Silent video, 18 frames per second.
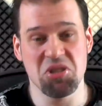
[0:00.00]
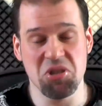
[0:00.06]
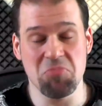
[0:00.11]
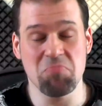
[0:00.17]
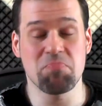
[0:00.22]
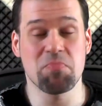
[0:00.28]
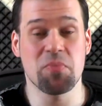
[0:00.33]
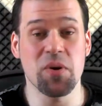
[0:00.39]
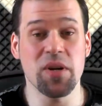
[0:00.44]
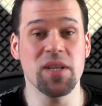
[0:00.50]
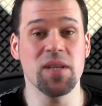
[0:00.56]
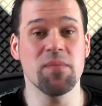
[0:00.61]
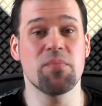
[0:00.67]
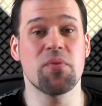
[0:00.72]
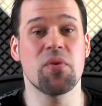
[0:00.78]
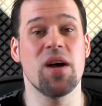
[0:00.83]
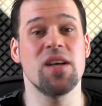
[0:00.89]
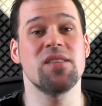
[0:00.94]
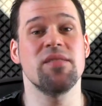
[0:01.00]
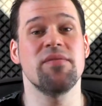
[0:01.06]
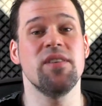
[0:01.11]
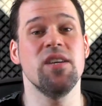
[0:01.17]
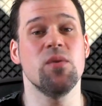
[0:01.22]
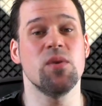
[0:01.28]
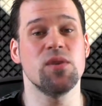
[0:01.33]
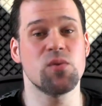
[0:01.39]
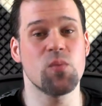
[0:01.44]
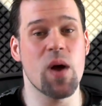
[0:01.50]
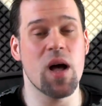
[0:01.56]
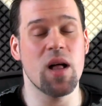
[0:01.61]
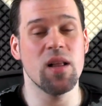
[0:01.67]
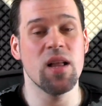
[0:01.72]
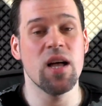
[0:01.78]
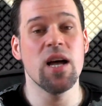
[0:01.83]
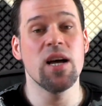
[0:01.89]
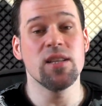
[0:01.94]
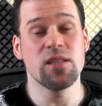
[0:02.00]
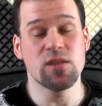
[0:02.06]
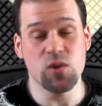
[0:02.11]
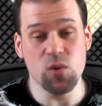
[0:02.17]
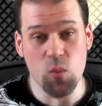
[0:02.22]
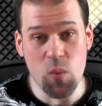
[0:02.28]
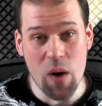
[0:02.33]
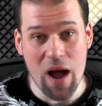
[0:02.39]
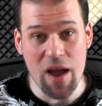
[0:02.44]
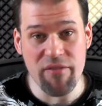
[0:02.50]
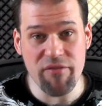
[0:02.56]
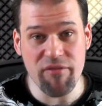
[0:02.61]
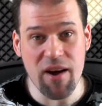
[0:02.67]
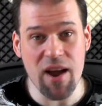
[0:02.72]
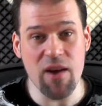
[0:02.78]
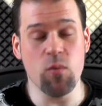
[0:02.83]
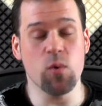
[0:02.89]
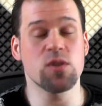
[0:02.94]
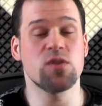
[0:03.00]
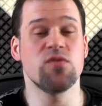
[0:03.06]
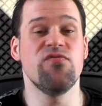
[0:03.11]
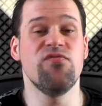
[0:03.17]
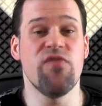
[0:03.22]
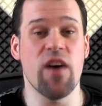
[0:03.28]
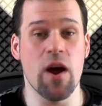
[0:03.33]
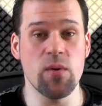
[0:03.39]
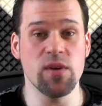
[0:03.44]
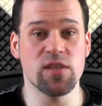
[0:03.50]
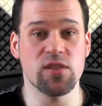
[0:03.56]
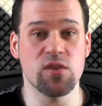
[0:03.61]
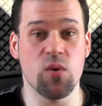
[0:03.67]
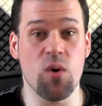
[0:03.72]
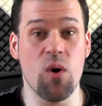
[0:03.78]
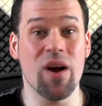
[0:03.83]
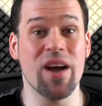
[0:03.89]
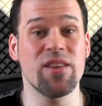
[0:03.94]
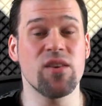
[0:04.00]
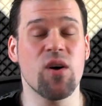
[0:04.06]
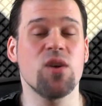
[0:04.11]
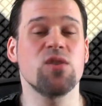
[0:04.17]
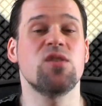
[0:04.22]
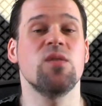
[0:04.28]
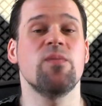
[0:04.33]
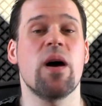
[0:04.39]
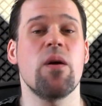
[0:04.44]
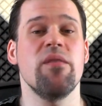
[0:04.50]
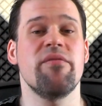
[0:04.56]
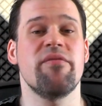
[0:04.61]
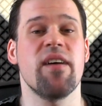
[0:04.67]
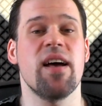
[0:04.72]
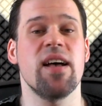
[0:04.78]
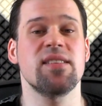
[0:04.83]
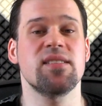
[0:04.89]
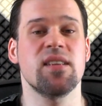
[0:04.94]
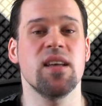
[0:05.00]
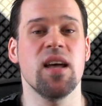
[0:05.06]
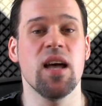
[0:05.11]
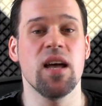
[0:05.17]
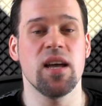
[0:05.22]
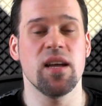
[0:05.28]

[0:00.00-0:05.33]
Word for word: So pretty impressive here as well. The Wi-Fi was very strong and also very fast.